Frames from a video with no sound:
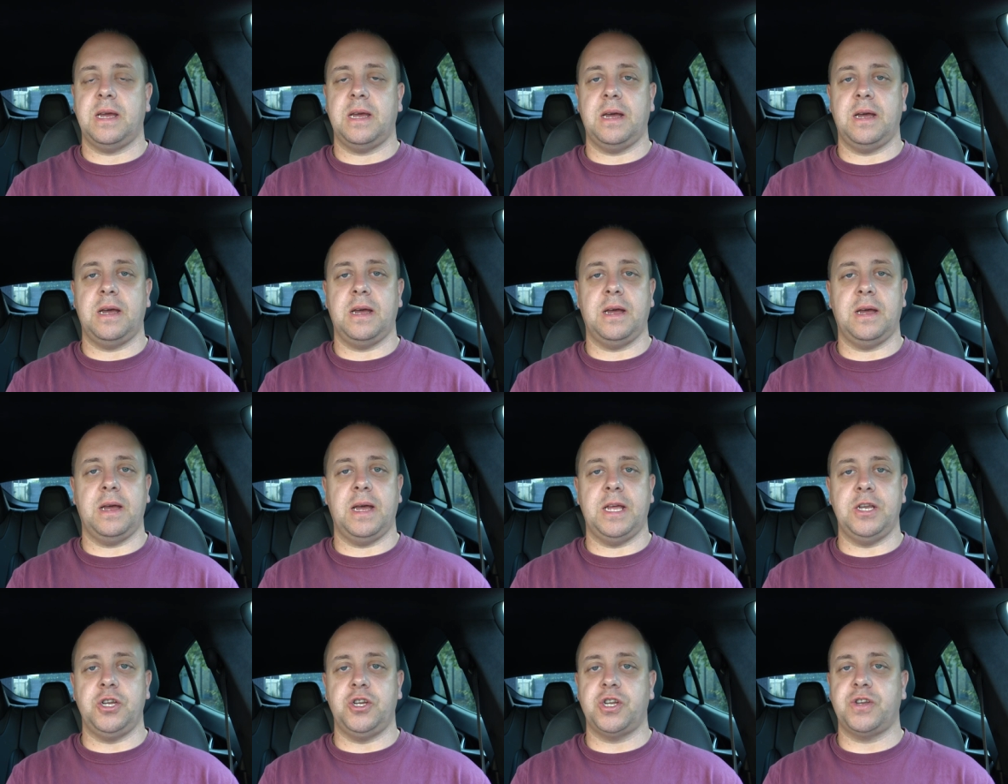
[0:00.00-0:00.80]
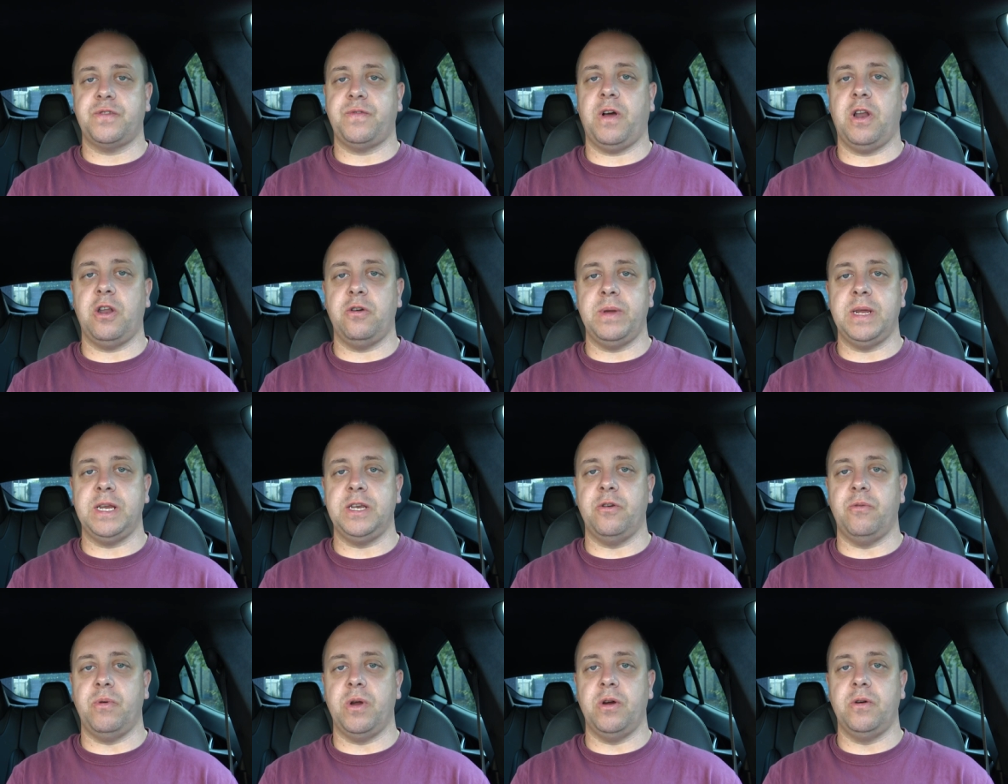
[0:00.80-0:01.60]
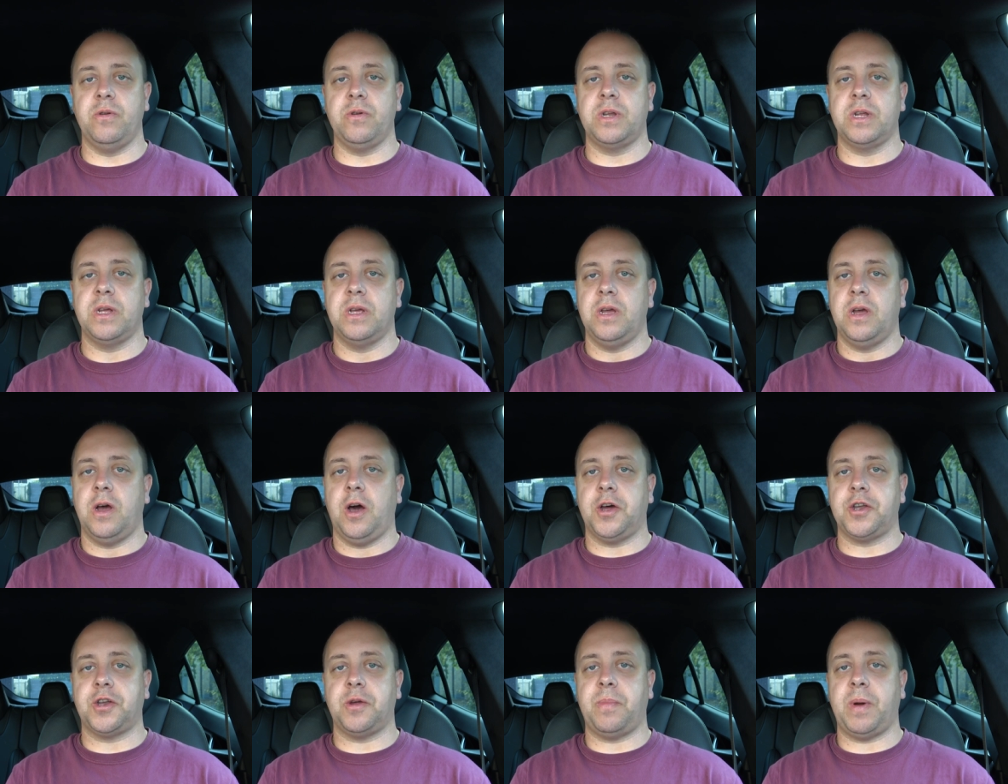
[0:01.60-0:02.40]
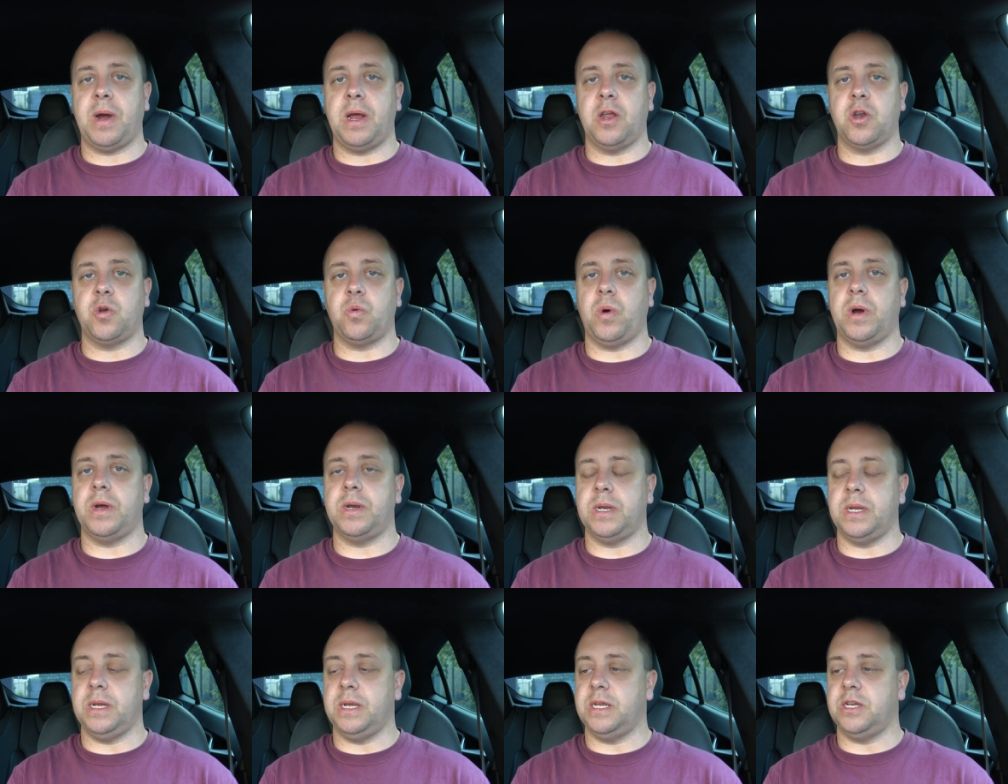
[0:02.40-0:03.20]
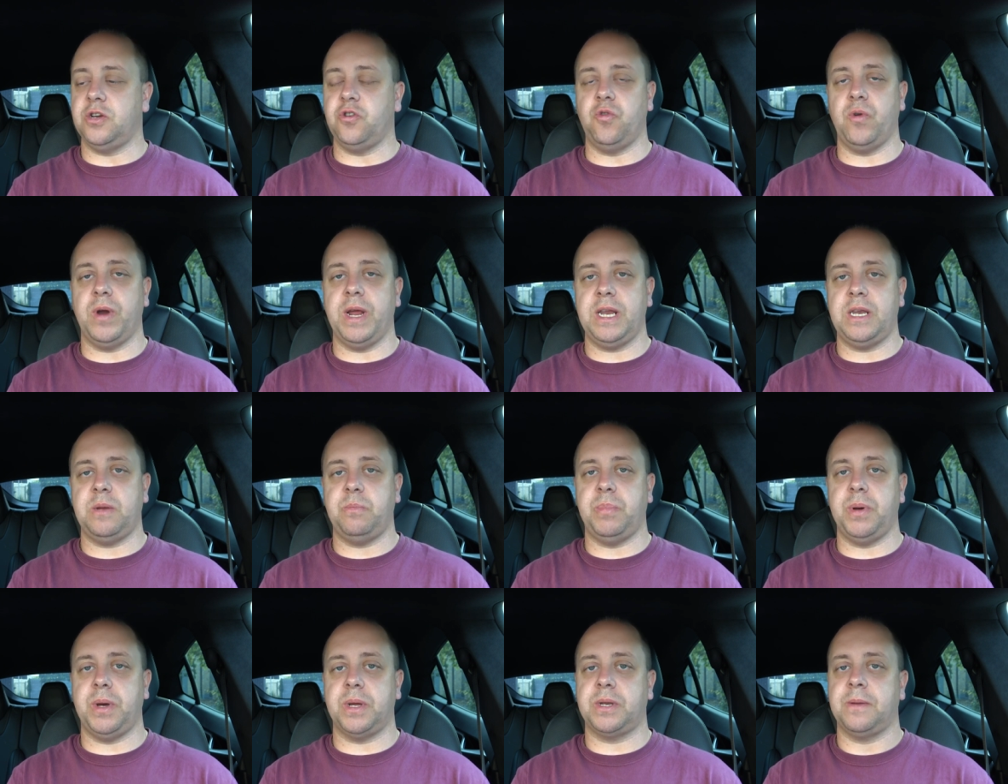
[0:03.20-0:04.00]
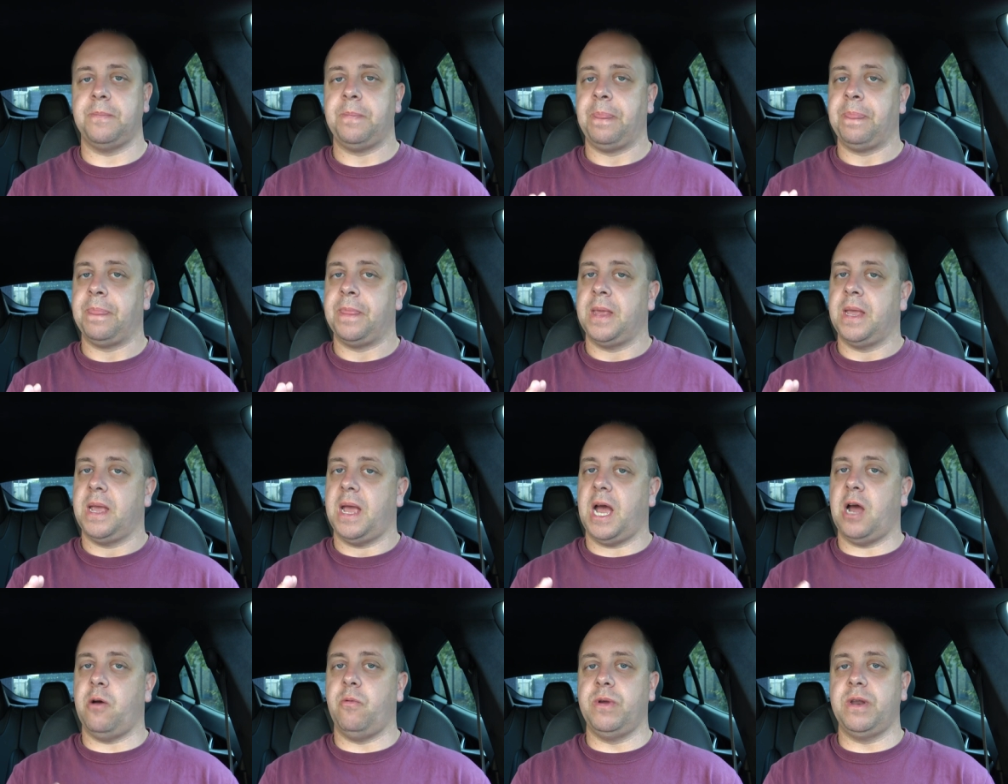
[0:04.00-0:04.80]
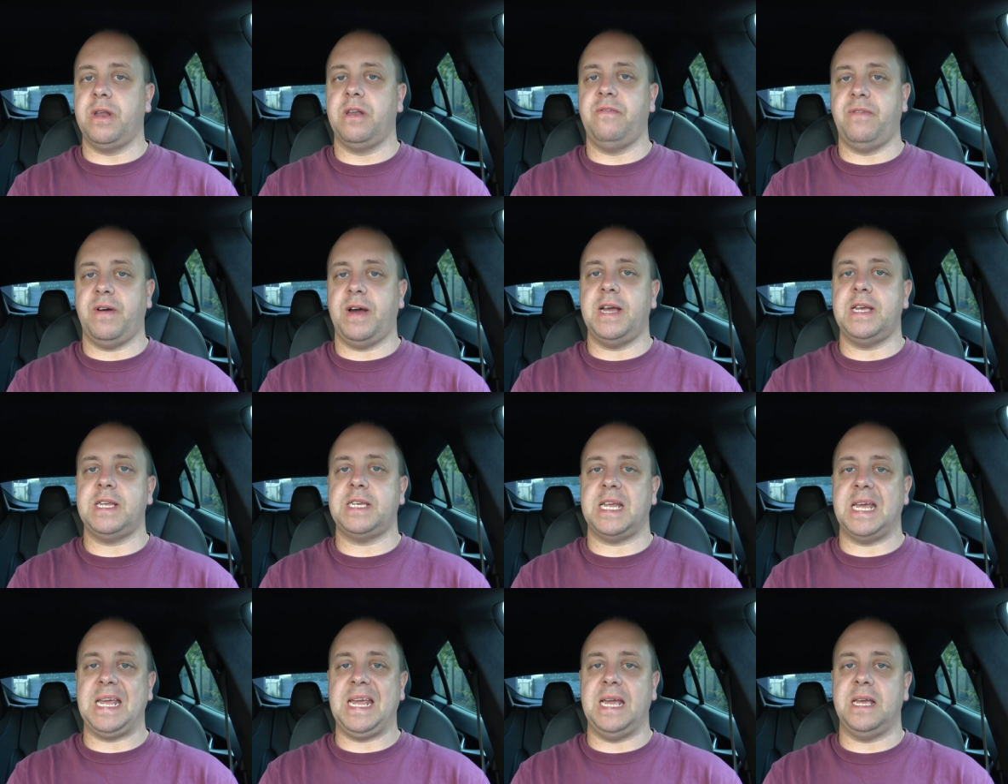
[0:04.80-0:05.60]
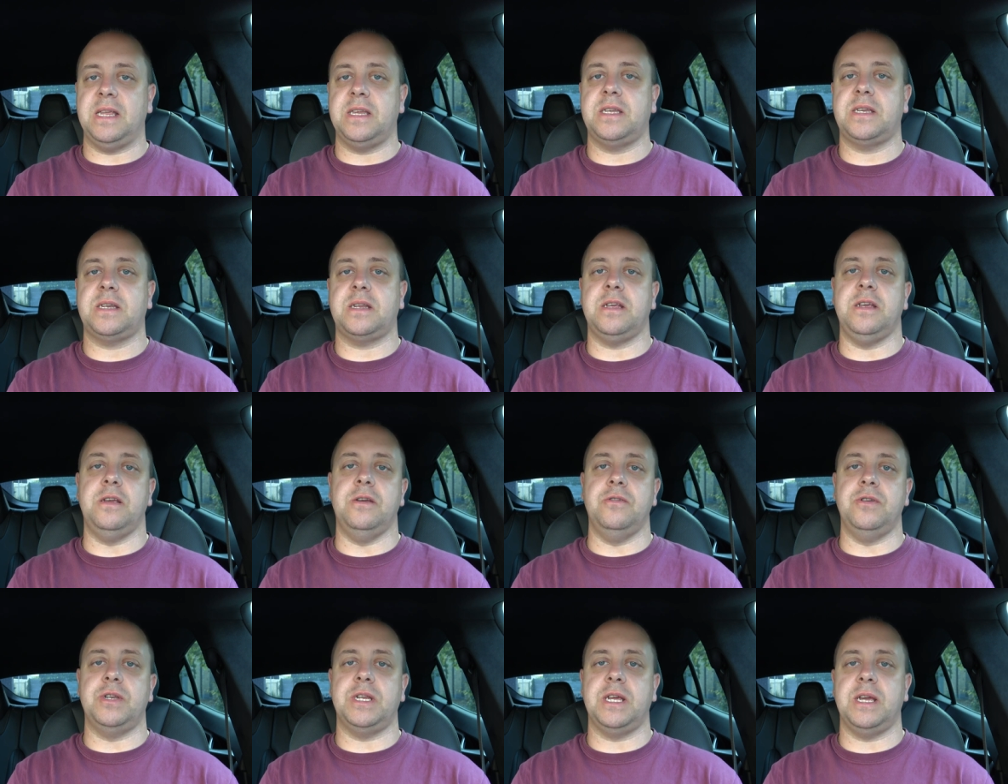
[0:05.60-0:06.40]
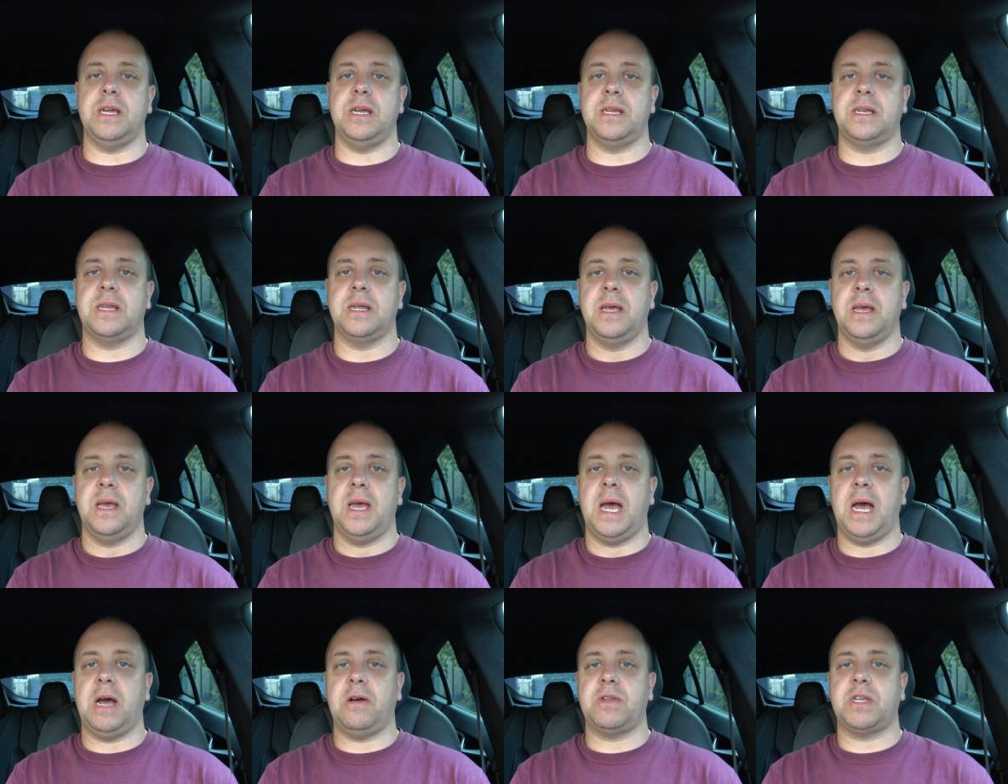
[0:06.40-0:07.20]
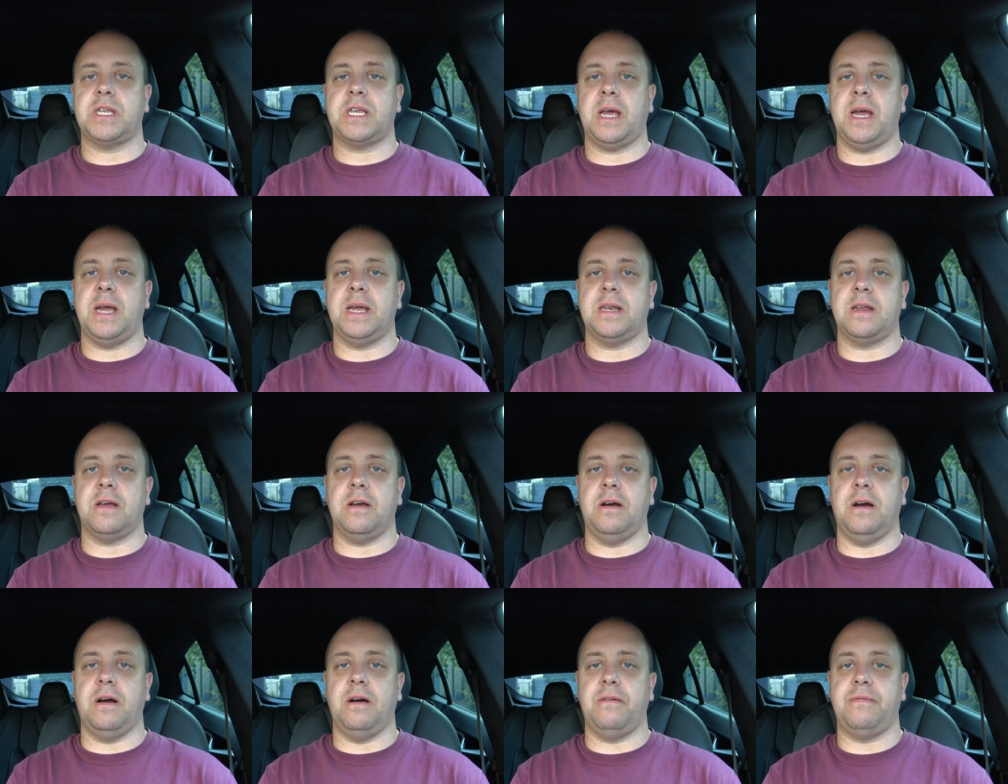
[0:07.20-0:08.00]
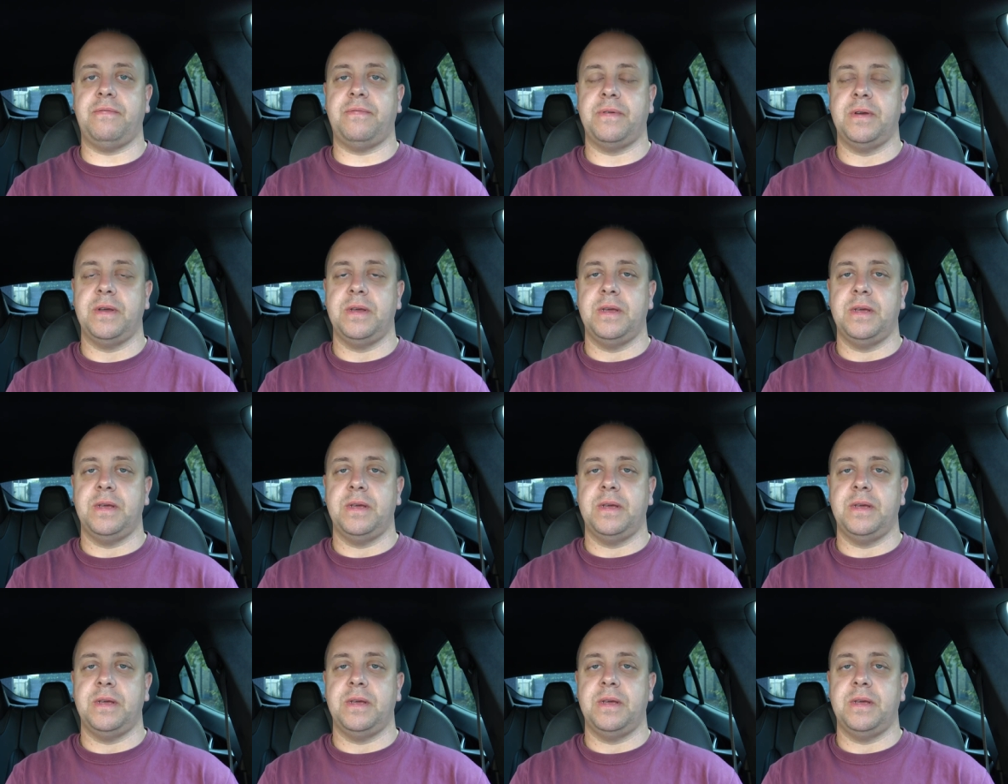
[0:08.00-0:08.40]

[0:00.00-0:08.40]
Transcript: uh, and just following the road. Autopilot 1 is great, but I would advise against using it outside of